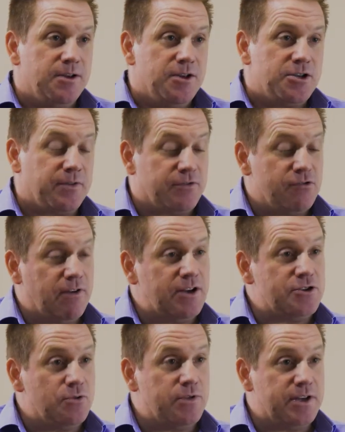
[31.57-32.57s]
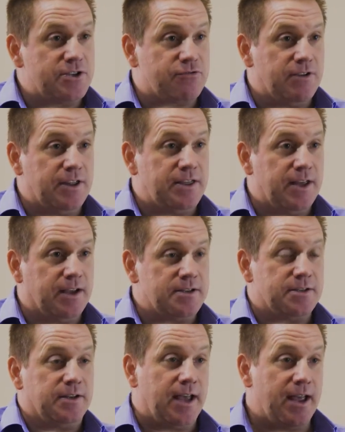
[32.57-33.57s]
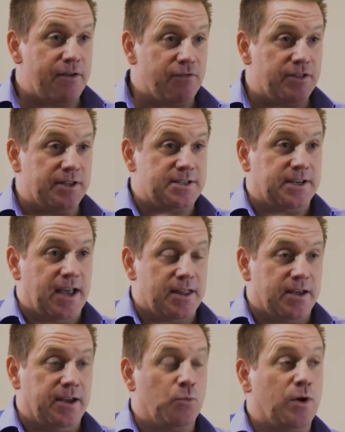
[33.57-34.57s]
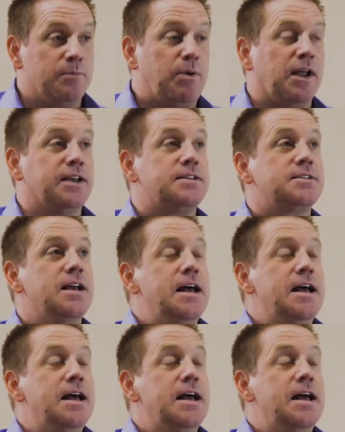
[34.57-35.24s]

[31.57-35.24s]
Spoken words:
So you have to arrange all these three things and get everything together in one place.